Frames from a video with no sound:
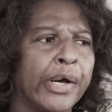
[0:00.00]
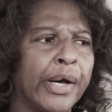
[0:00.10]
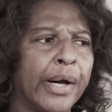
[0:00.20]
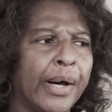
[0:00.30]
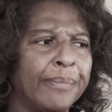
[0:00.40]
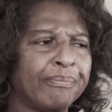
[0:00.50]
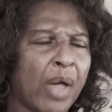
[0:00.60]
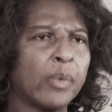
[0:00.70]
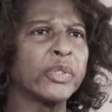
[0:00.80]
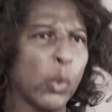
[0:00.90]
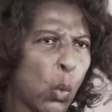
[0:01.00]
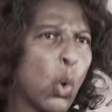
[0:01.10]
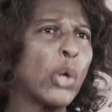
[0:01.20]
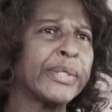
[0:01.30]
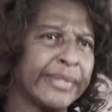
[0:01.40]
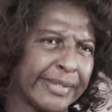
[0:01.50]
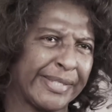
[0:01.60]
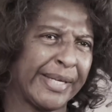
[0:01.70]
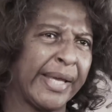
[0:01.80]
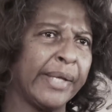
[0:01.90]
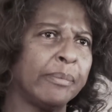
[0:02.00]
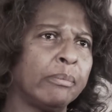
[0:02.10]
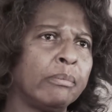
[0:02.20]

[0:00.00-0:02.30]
I was a ward of the state.